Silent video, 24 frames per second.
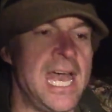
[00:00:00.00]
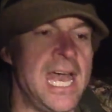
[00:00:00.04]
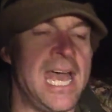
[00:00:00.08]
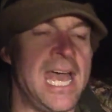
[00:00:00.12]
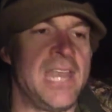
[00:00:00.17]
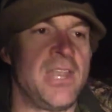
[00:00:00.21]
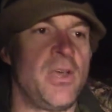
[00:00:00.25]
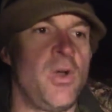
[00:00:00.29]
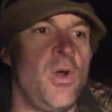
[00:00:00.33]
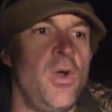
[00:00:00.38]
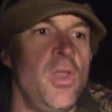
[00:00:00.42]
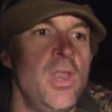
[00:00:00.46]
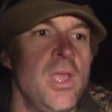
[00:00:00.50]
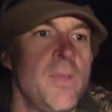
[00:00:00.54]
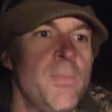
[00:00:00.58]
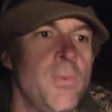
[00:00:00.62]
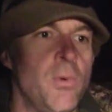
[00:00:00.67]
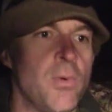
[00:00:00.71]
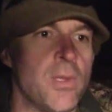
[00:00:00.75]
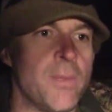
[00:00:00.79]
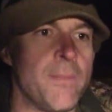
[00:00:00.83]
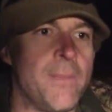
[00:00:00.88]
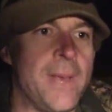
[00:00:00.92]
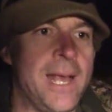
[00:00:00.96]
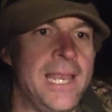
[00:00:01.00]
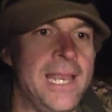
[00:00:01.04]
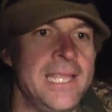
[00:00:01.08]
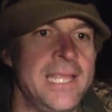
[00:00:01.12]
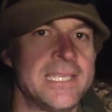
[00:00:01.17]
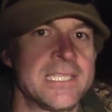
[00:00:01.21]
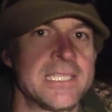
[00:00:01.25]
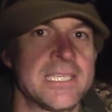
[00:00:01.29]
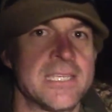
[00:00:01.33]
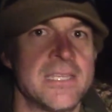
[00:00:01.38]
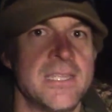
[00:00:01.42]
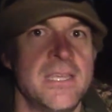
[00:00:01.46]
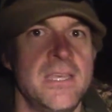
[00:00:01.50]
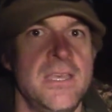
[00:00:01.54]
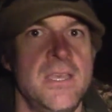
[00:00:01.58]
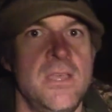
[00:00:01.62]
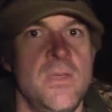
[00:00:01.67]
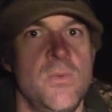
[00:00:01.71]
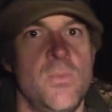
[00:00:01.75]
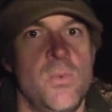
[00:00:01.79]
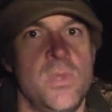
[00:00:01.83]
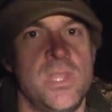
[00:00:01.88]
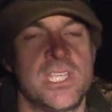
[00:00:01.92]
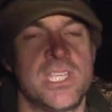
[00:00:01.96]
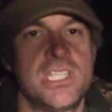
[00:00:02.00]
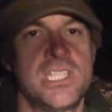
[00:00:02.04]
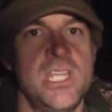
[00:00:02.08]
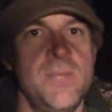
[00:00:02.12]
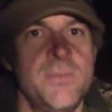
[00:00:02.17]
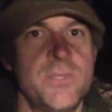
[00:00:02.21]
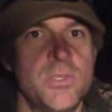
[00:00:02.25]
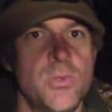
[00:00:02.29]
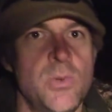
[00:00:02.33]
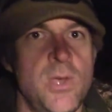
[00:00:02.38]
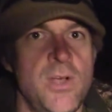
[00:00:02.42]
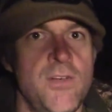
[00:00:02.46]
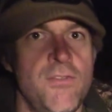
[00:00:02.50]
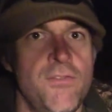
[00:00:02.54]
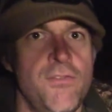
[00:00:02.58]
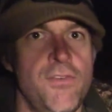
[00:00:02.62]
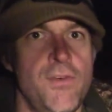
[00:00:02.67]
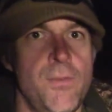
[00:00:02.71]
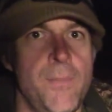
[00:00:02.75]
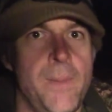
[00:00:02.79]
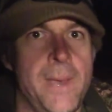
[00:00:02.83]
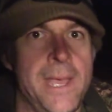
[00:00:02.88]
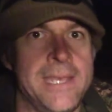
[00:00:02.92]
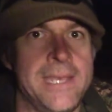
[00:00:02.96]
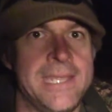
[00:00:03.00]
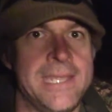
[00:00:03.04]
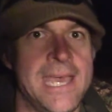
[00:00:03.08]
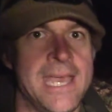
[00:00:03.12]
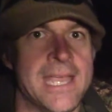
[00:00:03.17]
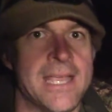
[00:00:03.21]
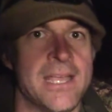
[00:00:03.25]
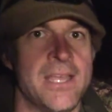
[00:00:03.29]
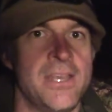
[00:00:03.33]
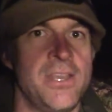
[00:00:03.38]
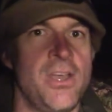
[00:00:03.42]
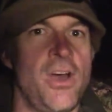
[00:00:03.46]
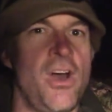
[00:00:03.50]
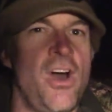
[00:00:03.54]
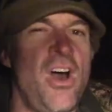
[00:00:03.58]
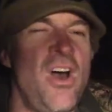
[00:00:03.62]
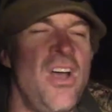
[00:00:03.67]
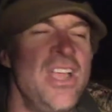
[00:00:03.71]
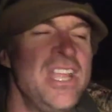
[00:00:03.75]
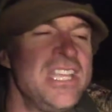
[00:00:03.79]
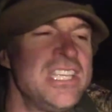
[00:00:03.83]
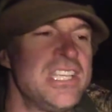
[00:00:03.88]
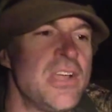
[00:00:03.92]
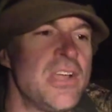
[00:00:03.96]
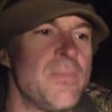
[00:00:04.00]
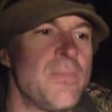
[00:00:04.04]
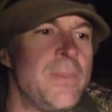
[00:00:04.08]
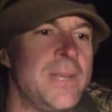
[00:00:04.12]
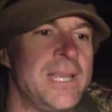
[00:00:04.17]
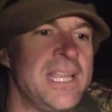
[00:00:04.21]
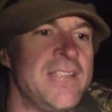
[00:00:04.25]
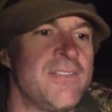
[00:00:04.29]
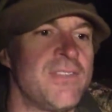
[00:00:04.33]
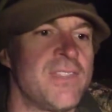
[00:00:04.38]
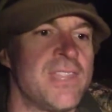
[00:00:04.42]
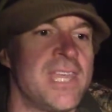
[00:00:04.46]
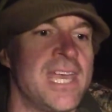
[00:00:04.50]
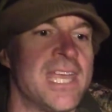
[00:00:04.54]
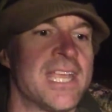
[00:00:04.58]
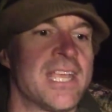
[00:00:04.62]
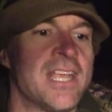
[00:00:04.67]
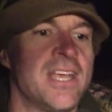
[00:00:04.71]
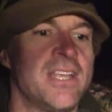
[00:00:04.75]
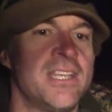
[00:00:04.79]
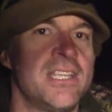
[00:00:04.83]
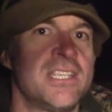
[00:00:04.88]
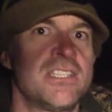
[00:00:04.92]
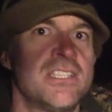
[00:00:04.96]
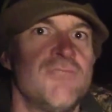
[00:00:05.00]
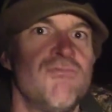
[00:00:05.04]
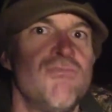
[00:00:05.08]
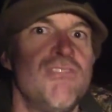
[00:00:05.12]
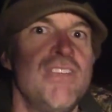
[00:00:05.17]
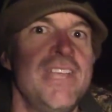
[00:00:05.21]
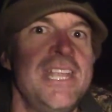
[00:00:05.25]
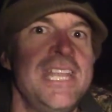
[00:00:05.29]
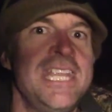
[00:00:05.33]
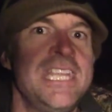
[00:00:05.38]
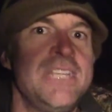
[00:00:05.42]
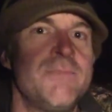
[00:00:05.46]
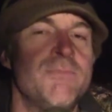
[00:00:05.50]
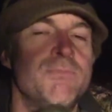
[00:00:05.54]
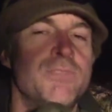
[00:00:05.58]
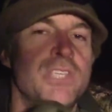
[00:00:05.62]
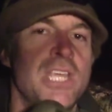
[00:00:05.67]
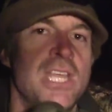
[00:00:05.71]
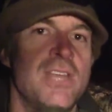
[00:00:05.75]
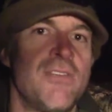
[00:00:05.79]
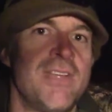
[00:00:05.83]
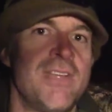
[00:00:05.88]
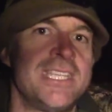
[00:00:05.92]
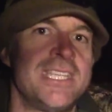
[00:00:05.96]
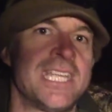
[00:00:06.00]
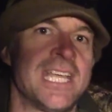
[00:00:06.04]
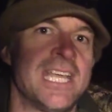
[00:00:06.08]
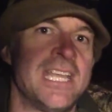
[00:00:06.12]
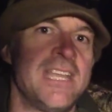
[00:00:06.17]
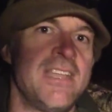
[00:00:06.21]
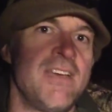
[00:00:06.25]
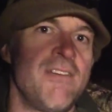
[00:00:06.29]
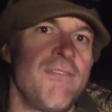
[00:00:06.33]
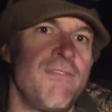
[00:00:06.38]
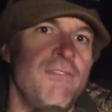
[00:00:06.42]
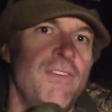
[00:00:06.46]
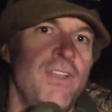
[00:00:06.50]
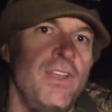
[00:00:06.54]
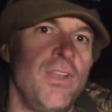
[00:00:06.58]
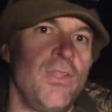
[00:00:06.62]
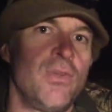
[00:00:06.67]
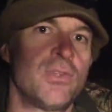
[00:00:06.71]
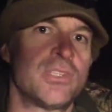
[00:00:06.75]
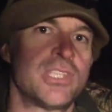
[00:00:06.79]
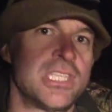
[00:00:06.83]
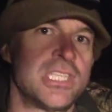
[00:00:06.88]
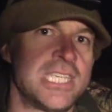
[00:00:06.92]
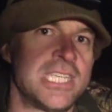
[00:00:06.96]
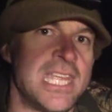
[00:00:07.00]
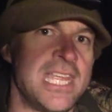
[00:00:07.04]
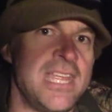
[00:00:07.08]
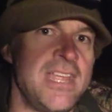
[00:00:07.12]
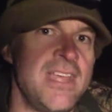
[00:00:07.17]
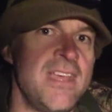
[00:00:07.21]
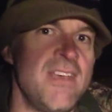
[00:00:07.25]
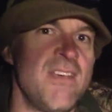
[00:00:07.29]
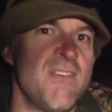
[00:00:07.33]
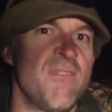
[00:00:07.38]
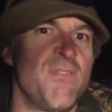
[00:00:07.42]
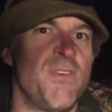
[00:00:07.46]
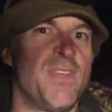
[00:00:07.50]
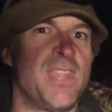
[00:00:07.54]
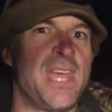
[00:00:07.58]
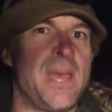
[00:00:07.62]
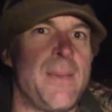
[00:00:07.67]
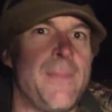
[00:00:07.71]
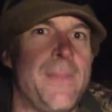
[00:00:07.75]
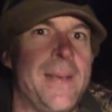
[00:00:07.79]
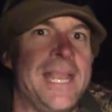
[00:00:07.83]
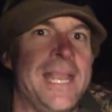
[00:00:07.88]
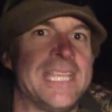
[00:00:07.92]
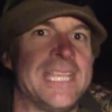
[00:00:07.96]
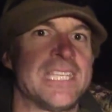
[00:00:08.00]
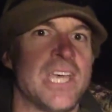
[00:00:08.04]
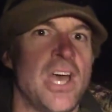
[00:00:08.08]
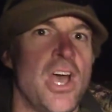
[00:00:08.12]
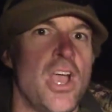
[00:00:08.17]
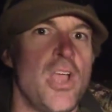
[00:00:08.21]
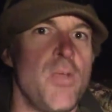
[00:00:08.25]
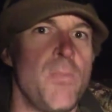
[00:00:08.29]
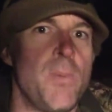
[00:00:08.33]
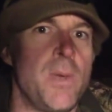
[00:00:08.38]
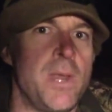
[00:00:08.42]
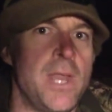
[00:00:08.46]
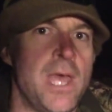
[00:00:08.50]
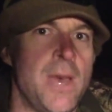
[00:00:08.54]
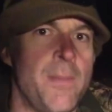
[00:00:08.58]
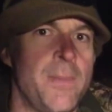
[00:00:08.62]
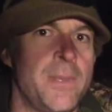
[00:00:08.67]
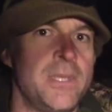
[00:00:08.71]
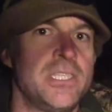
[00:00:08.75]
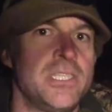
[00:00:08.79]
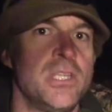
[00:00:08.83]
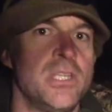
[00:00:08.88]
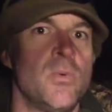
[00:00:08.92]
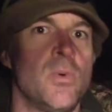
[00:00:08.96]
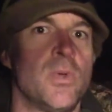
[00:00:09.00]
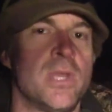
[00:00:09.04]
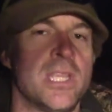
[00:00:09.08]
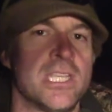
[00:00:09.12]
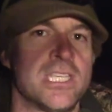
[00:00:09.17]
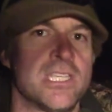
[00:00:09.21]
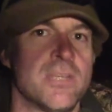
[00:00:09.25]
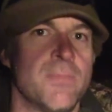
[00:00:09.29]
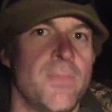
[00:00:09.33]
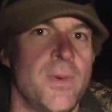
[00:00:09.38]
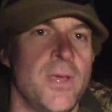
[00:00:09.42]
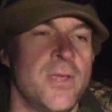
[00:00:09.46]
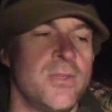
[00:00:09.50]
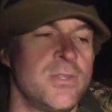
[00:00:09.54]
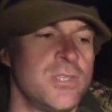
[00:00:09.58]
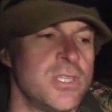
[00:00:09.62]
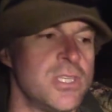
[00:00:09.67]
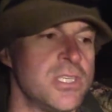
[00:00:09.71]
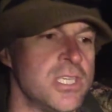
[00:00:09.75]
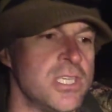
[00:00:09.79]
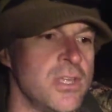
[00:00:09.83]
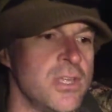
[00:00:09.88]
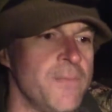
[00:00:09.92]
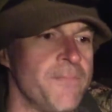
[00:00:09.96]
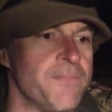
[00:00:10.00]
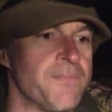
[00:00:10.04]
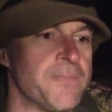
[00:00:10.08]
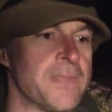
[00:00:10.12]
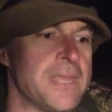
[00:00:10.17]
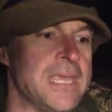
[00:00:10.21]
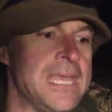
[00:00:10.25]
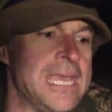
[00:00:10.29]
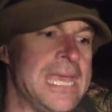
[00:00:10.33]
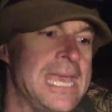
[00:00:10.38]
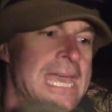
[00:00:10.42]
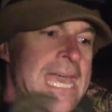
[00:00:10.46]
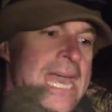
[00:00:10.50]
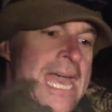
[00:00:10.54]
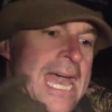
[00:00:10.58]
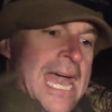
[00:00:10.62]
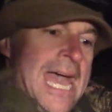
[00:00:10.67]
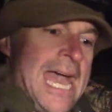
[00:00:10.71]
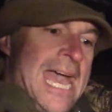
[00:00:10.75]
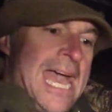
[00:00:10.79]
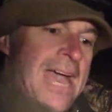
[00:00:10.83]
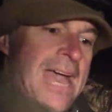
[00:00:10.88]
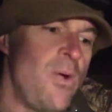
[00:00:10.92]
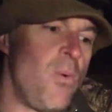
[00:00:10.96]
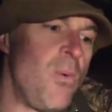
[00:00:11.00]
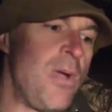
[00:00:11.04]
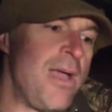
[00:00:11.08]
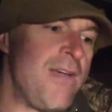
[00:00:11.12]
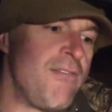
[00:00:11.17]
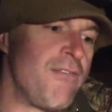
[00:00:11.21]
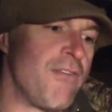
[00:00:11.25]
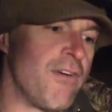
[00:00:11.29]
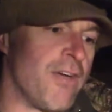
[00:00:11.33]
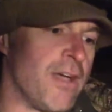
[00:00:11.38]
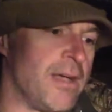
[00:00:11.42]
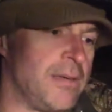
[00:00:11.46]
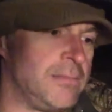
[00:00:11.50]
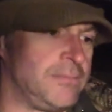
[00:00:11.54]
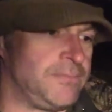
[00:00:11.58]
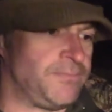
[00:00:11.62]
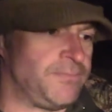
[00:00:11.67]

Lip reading: and hollow point pellets with a sub 12 foot-pound air gun, I don't believe that gun is really generating enough velocity for that pellet to open up and do what it's supposed to do. However,